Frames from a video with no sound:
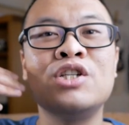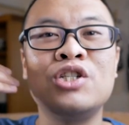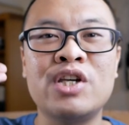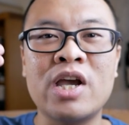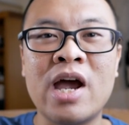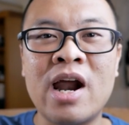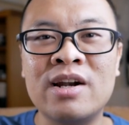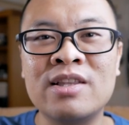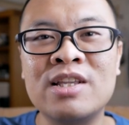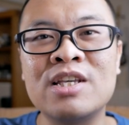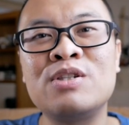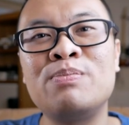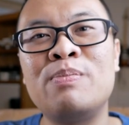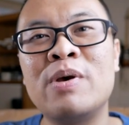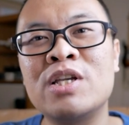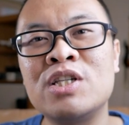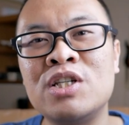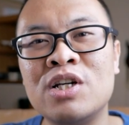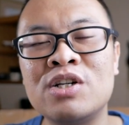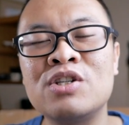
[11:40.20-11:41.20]
share these
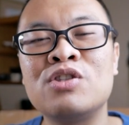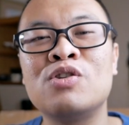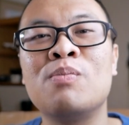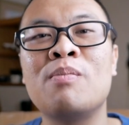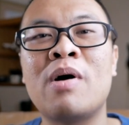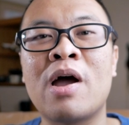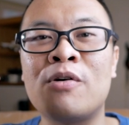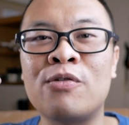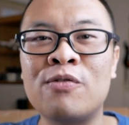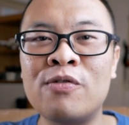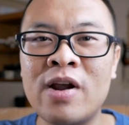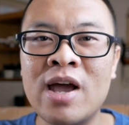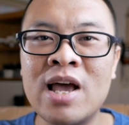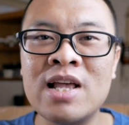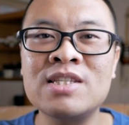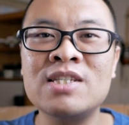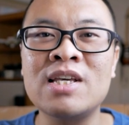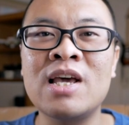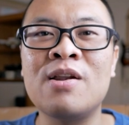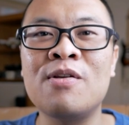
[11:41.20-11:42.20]
pictures to my
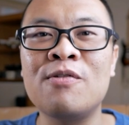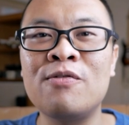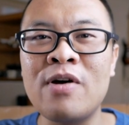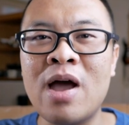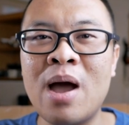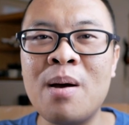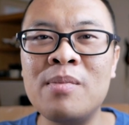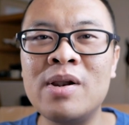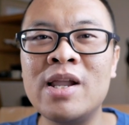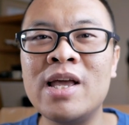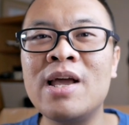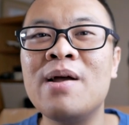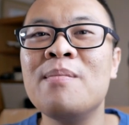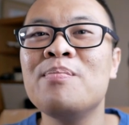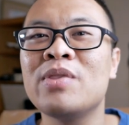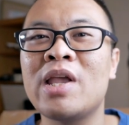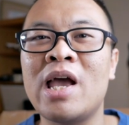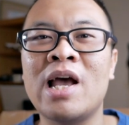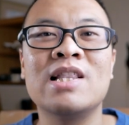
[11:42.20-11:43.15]
friends and family